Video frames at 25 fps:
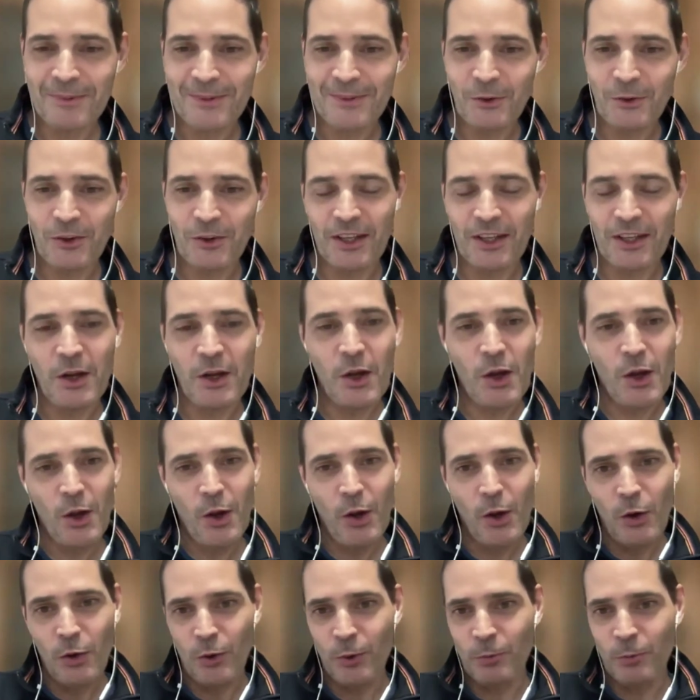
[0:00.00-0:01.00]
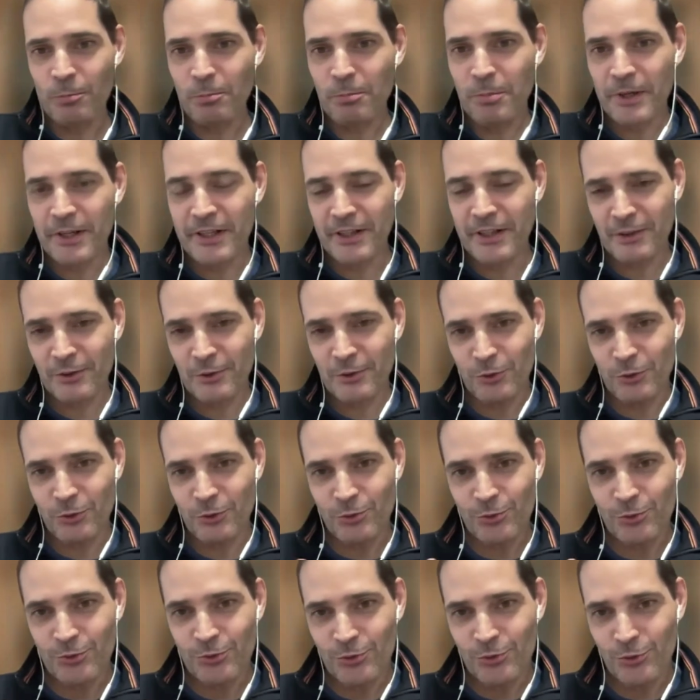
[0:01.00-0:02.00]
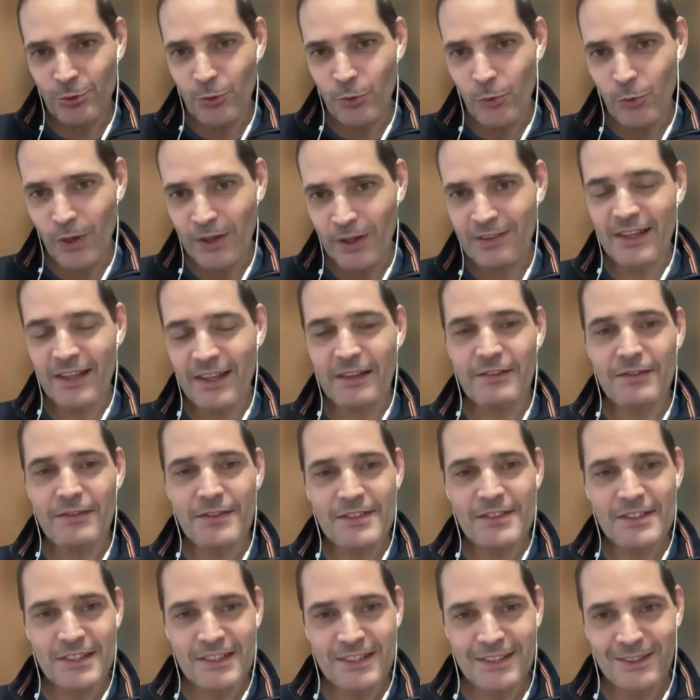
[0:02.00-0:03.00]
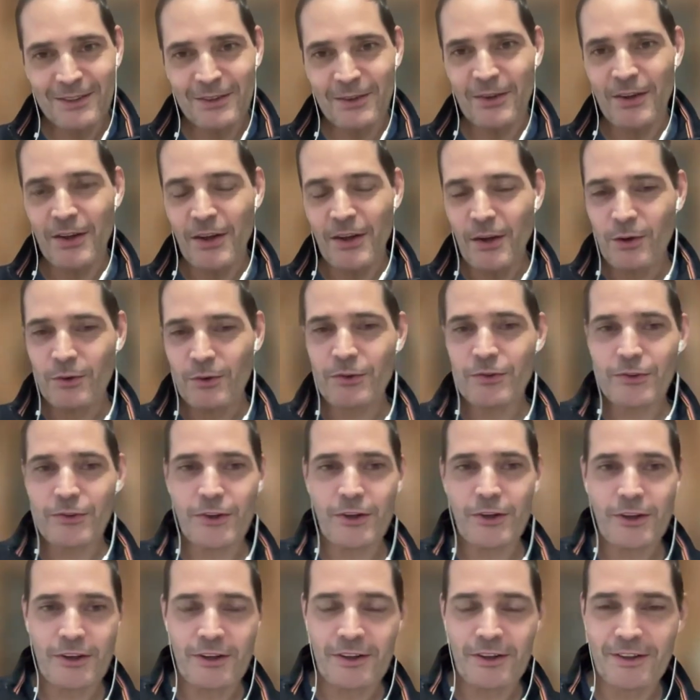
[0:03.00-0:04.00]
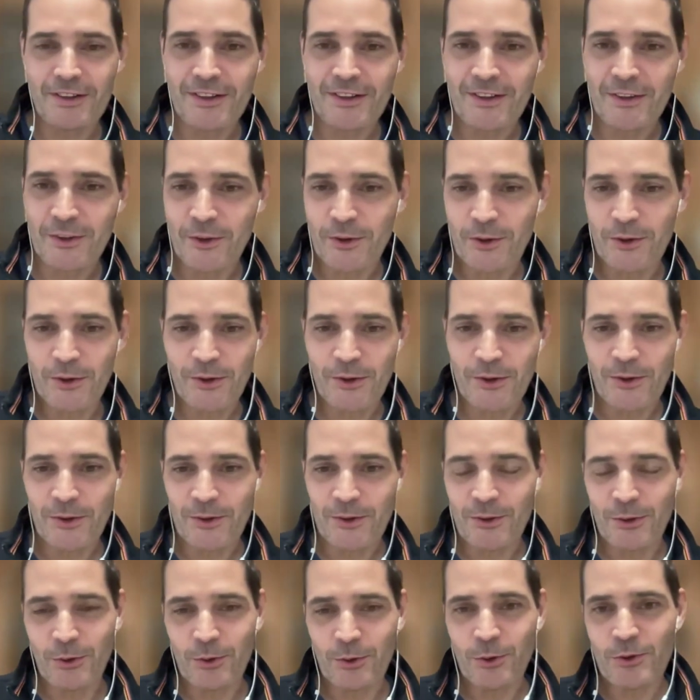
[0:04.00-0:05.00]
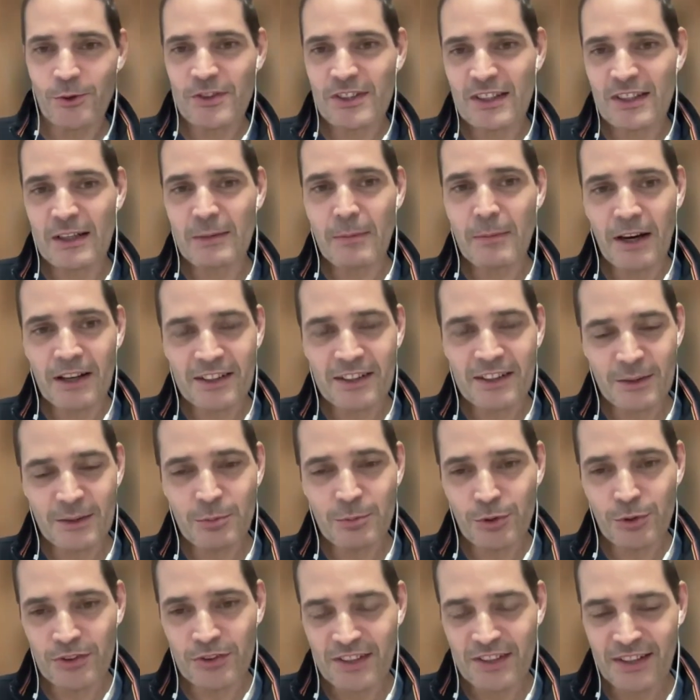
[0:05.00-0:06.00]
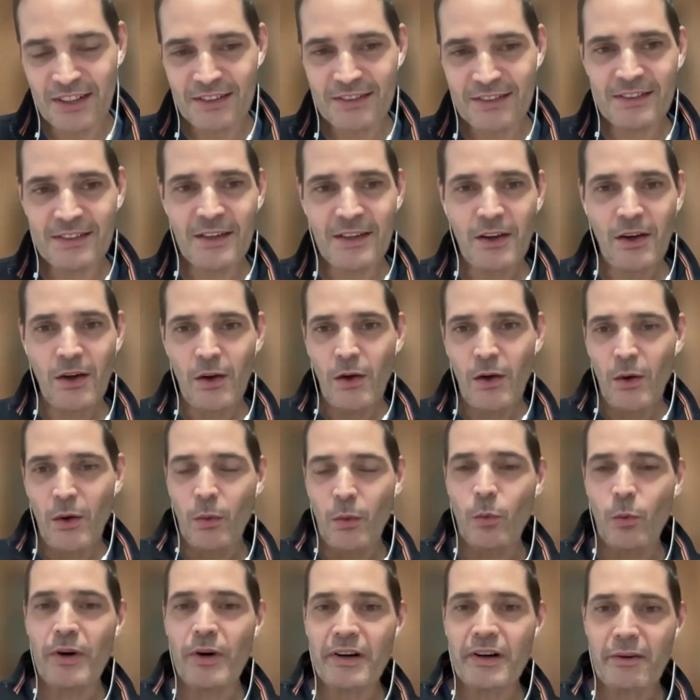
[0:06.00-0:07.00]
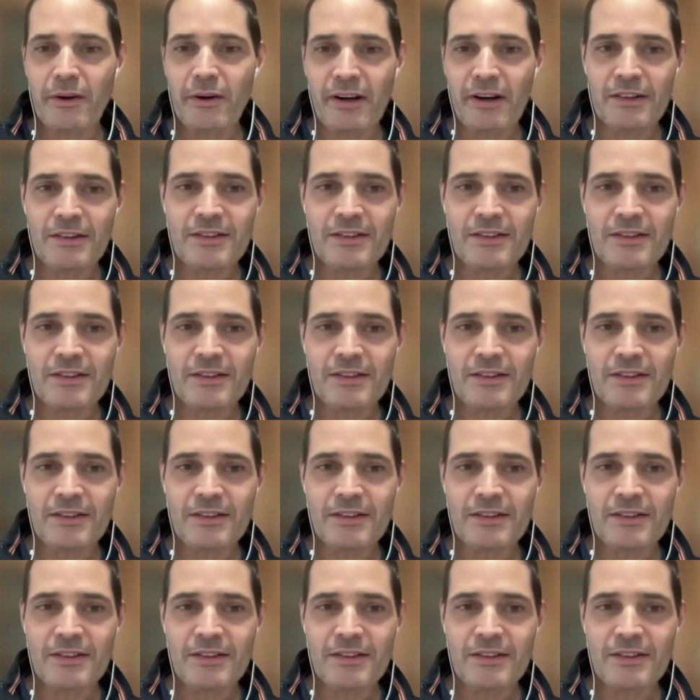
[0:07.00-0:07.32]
Okay, compared to what I've seen for the CE marking process, where